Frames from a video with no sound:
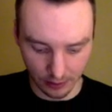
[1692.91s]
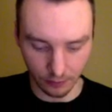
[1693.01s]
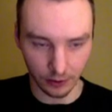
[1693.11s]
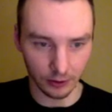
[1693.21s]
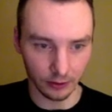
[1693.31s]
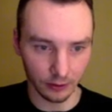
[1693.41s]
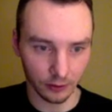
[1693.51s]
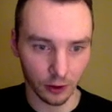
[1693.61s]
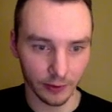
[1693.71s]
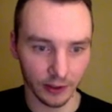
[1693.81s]
We'll
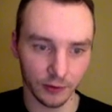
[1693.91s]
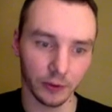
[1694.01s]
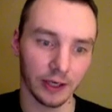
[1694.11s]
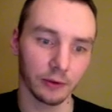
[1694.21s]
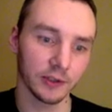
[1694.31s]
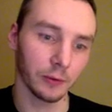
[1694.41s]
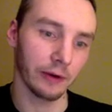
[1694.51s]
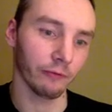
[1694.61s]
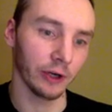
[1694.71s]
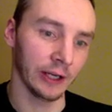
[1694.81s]
comment this one out because we
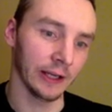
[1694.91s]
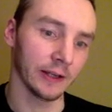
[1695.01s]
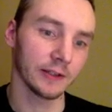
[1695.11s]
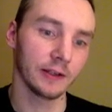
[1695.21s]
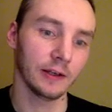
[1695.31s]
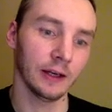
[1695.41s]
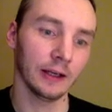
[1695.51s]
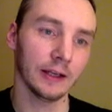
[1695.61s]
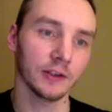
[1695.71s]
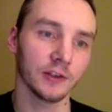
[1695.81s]
haven't written it yet. And
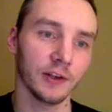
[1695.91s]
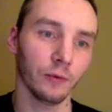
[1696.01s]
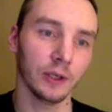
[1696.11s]
let's just see if we can